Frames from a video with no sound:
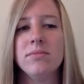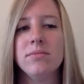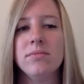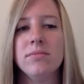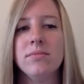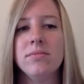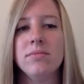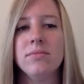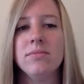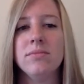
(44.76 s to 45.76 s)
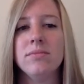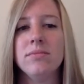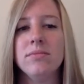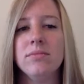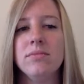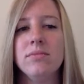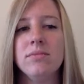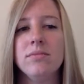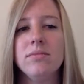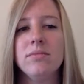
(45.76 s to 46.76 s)

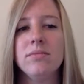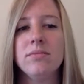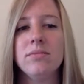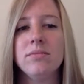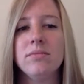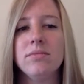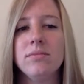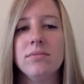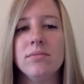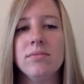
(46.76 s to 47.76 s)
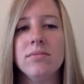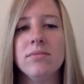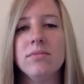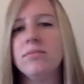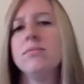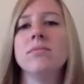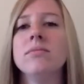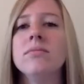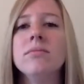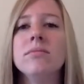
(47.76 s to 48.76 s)

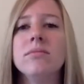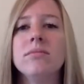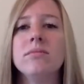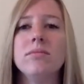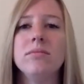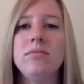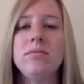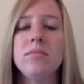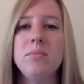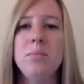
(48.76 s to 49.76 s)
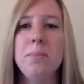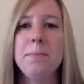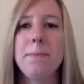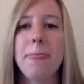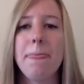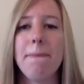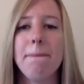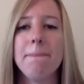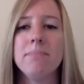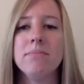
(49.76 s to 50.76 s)

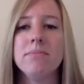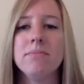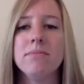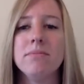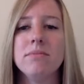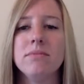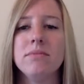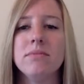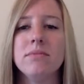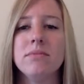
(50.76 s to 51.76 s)
(silent)